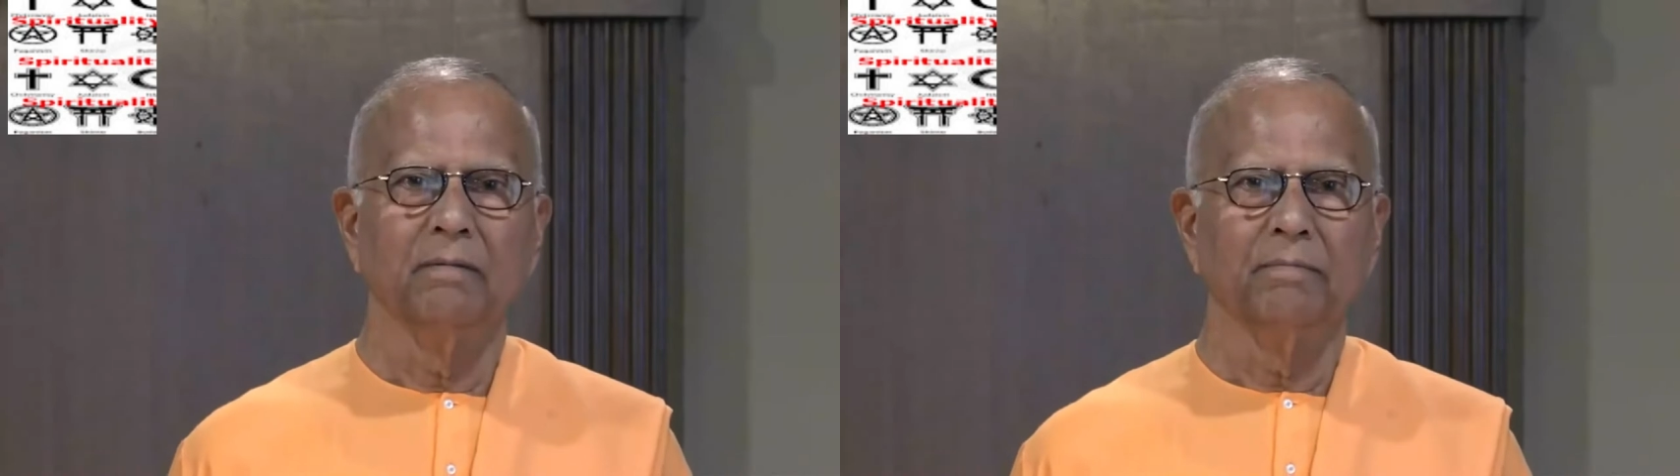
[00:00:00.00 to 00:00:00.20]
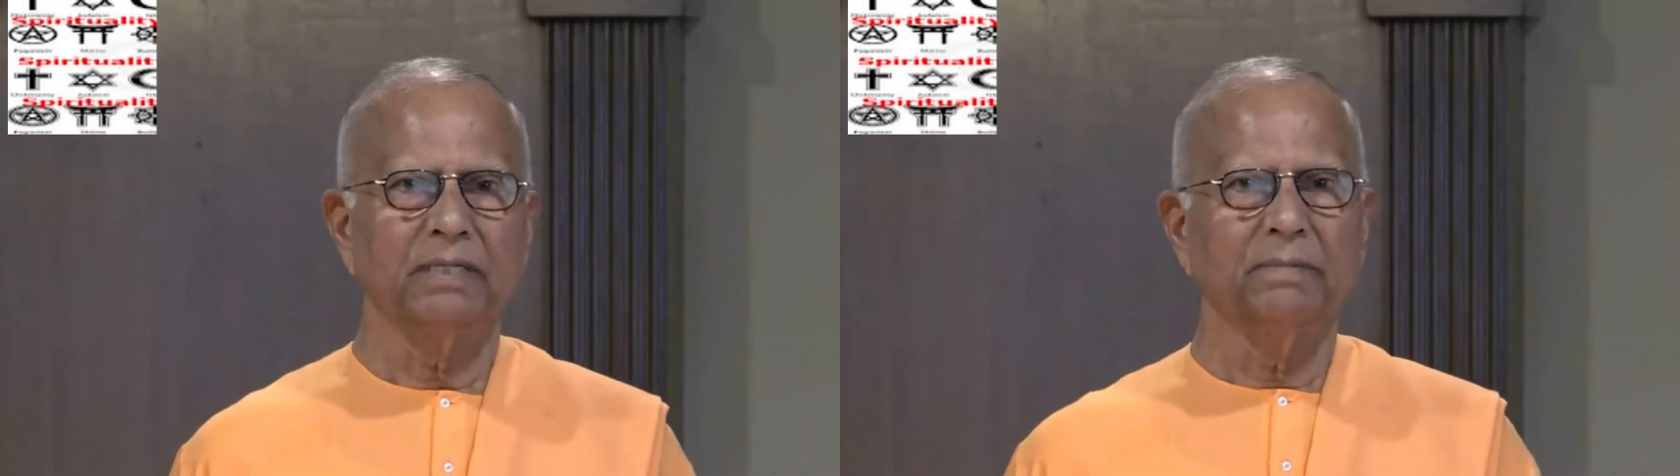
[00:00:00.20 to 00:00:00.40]

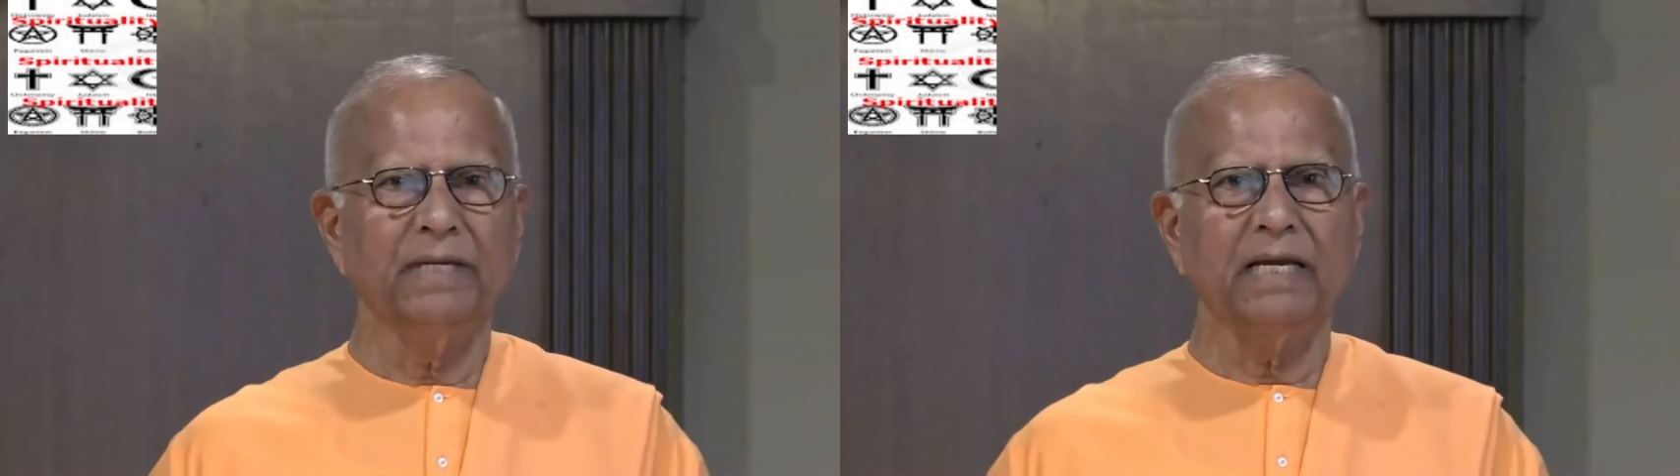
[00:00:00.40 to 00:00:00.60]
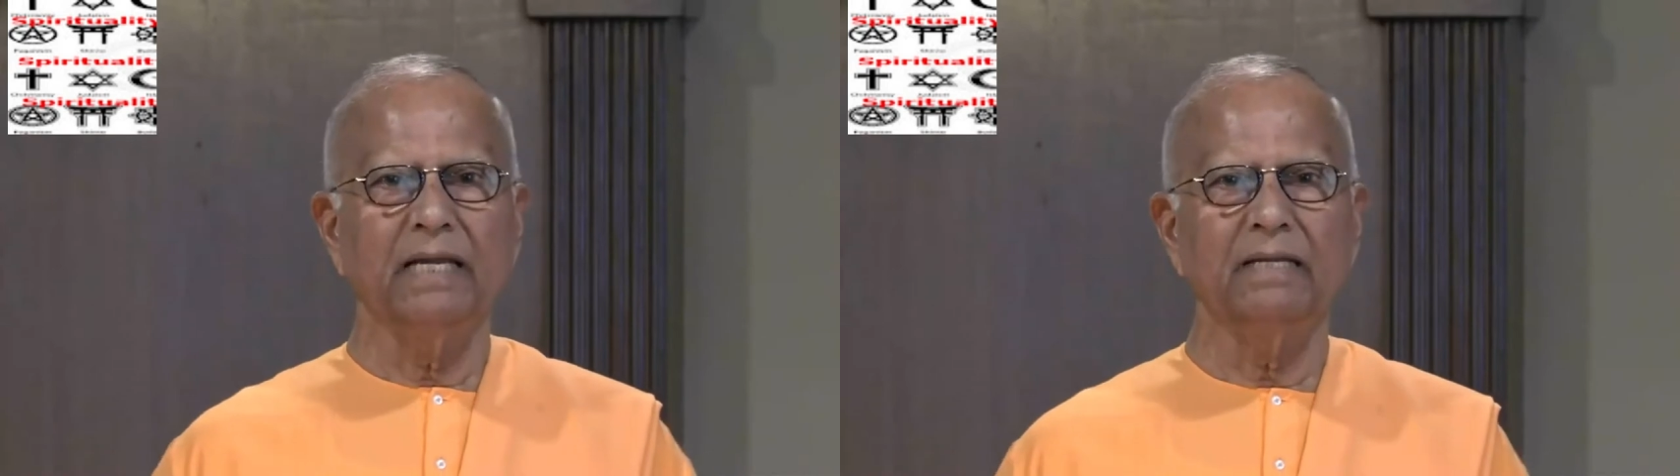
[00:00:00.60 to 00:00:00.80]
But a
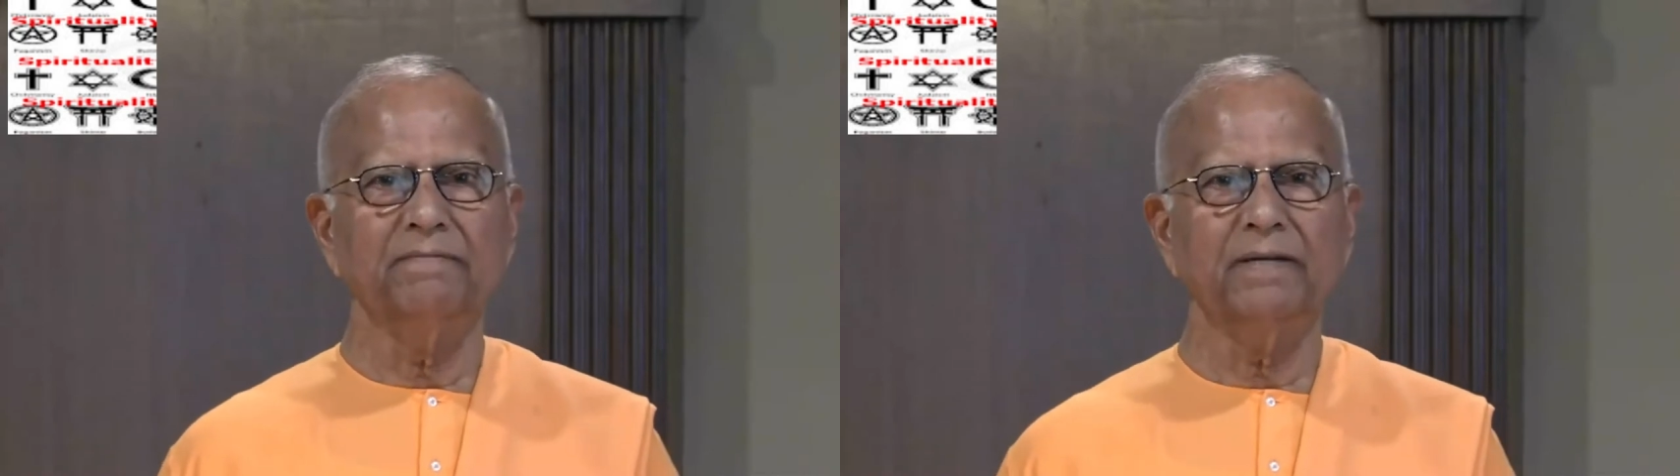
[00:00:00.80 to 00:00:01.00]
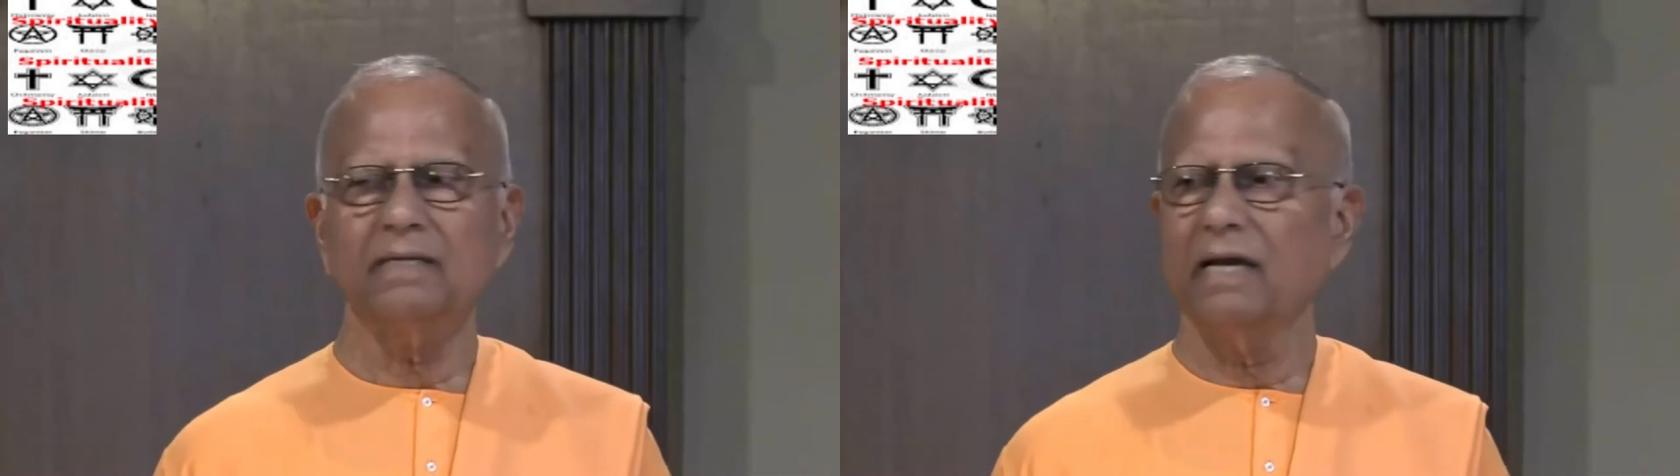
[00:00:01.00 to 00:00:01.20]
big
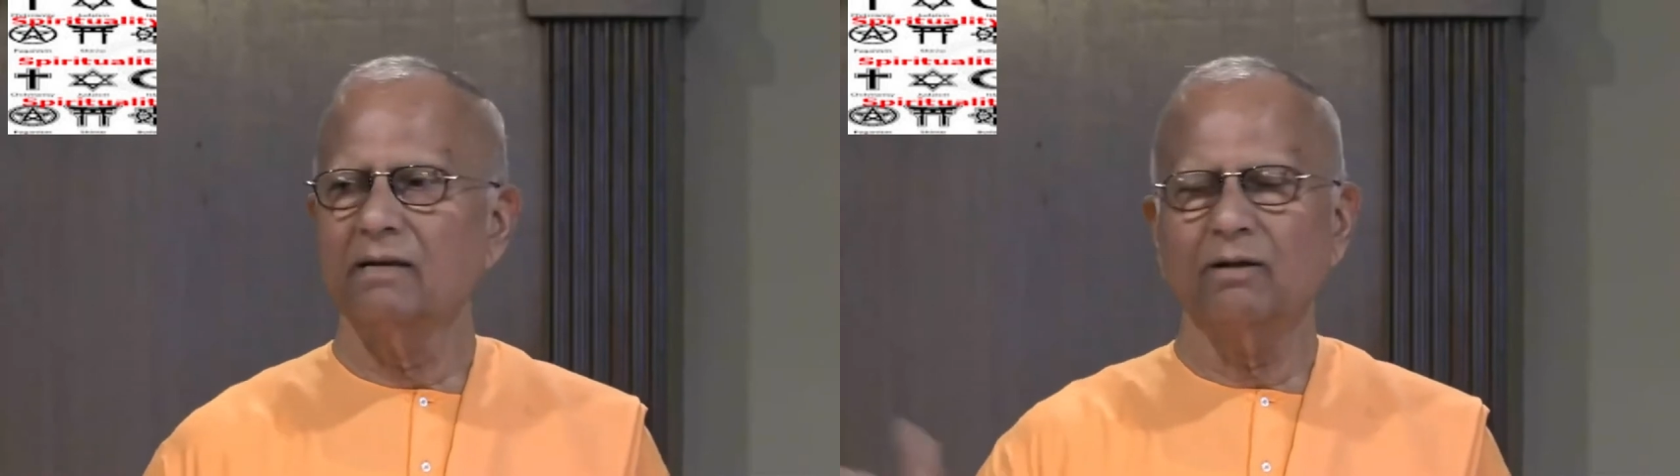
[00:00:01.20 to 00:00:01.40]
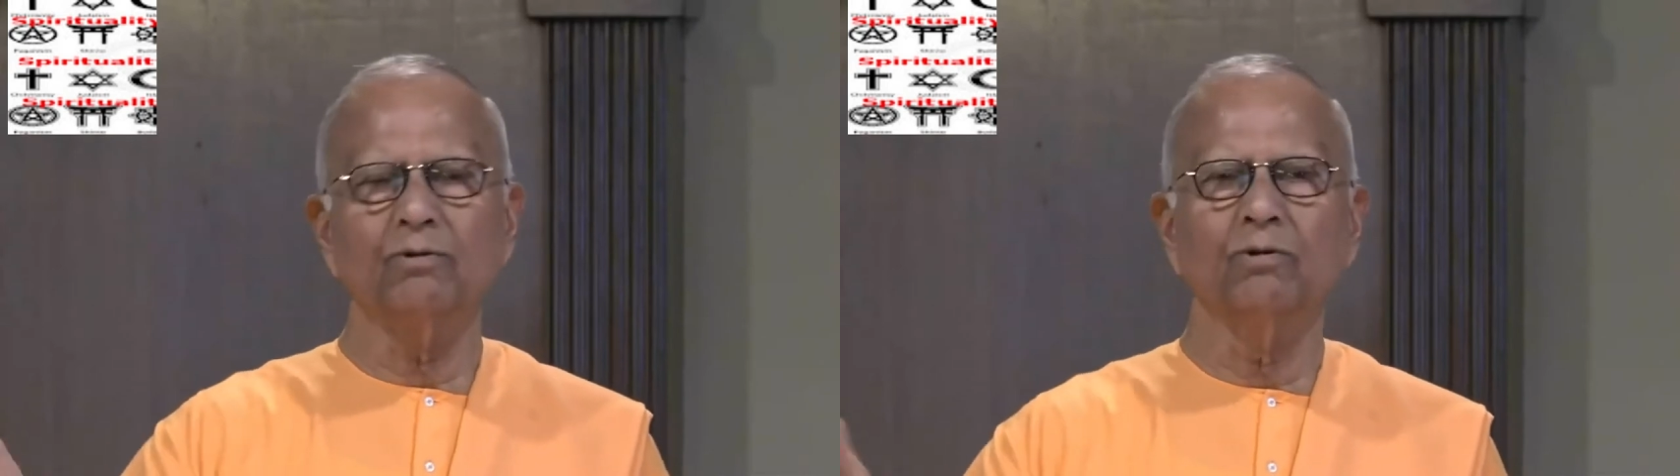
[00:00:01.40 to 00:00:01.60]
elephant
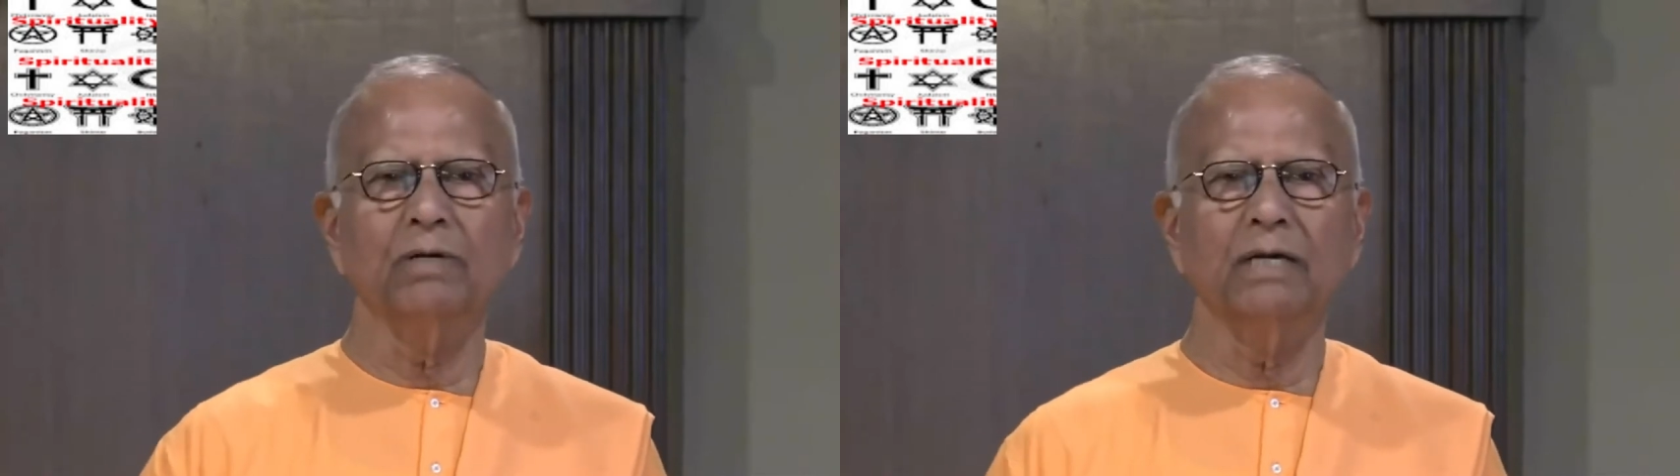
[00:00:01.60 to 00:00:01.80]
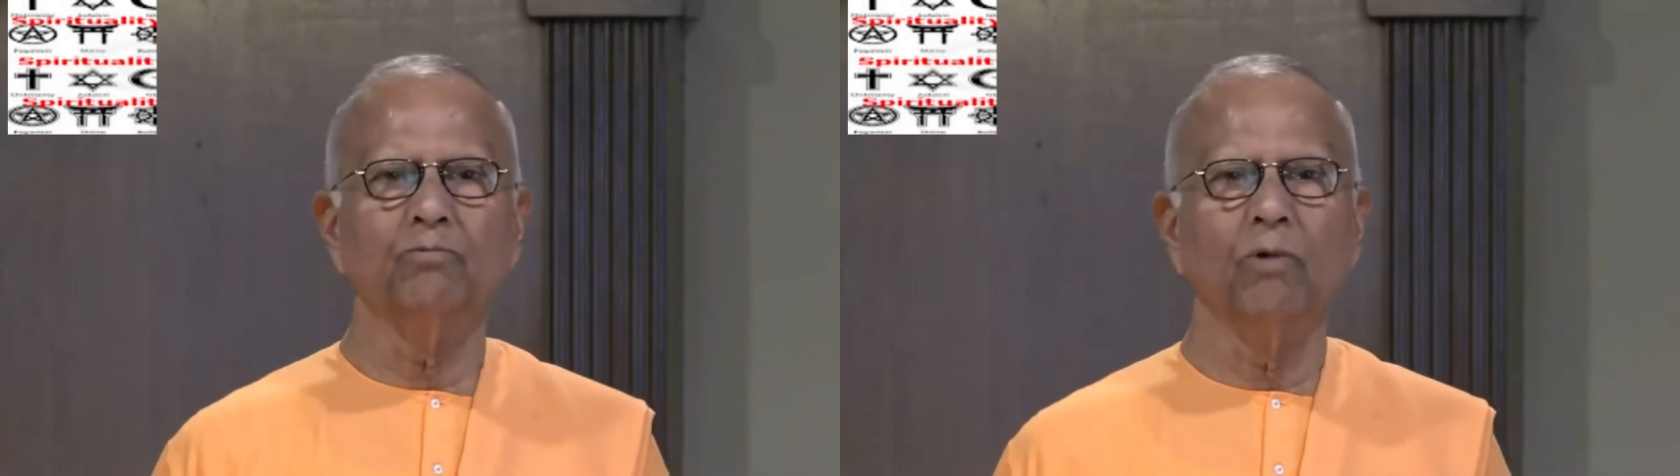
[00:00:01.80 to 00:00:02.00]
cannot go
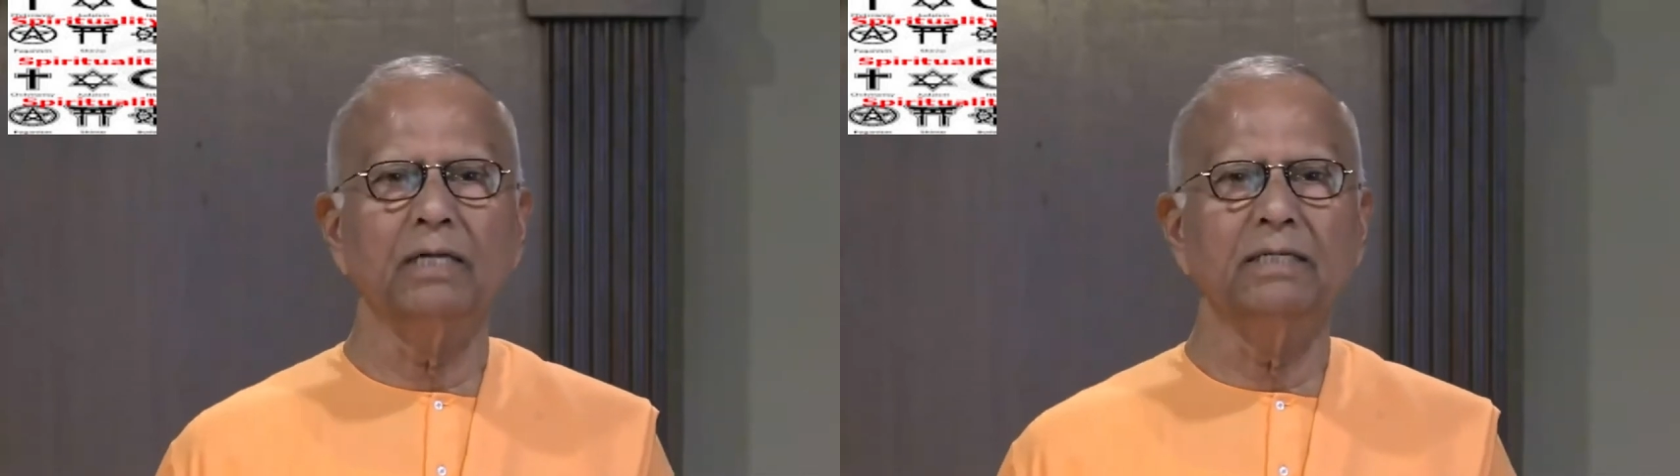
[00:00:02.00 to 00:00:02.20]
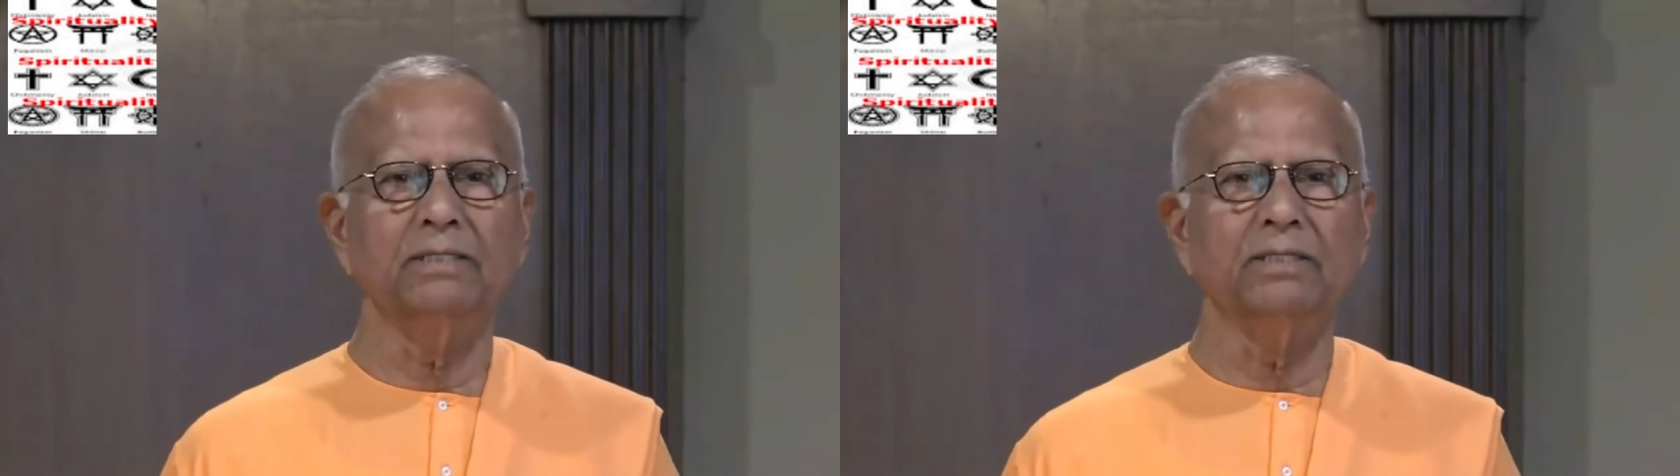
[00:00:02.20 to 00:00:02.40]
away
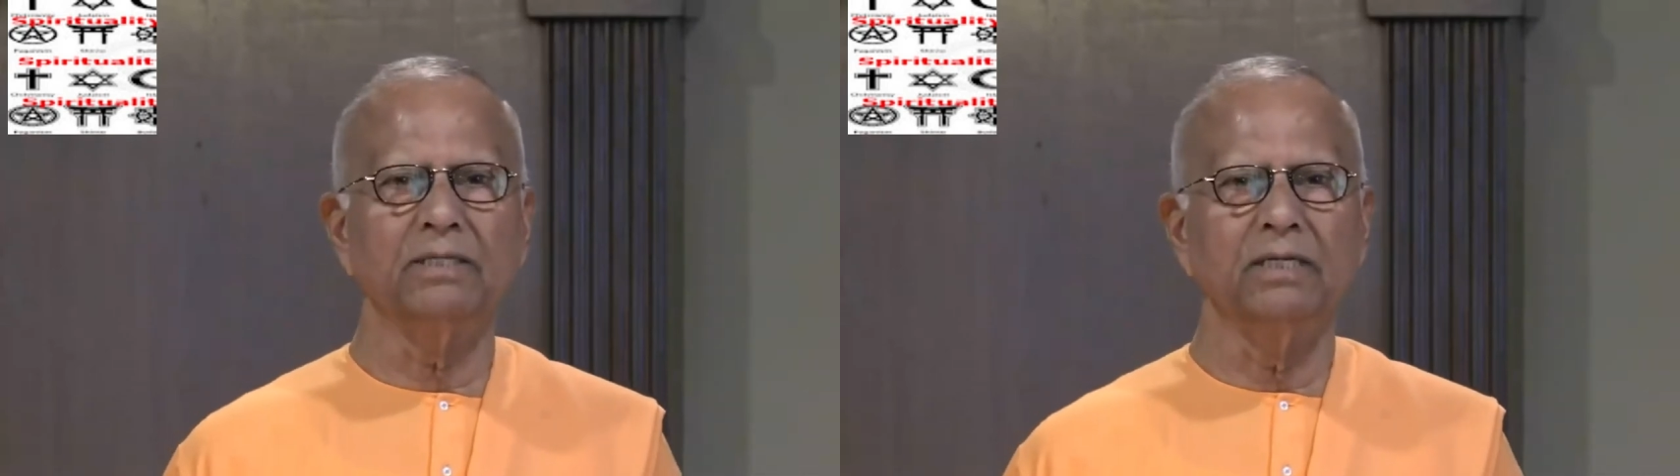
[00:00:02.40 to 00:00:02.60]
one inch.